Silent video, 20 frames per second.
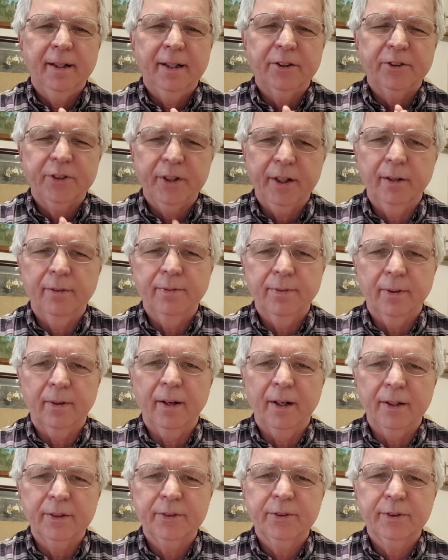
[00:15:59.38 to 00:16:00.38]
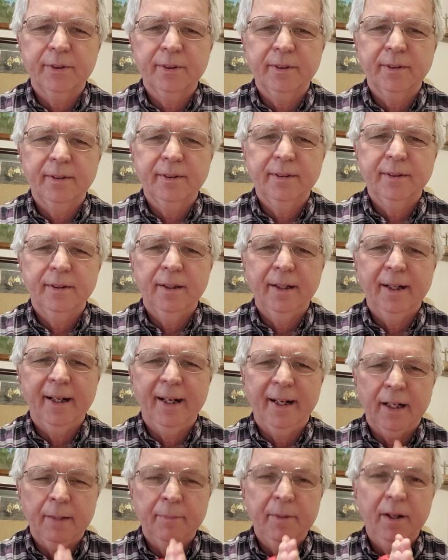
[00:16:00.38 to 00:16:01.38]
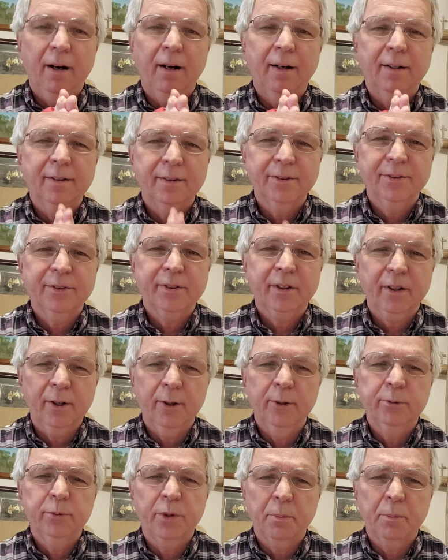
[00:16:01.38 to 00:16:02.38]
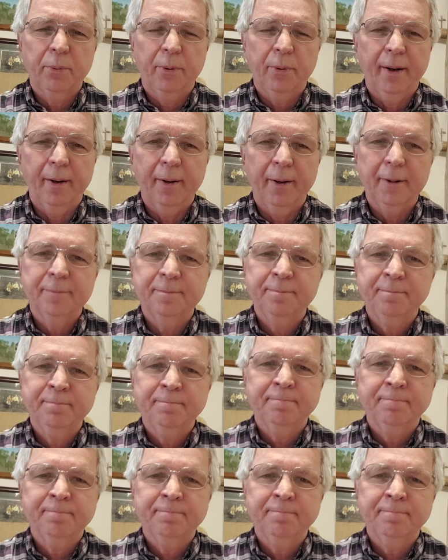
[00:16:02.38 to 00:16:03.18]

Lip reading: is here for us. And let me close with a prayer,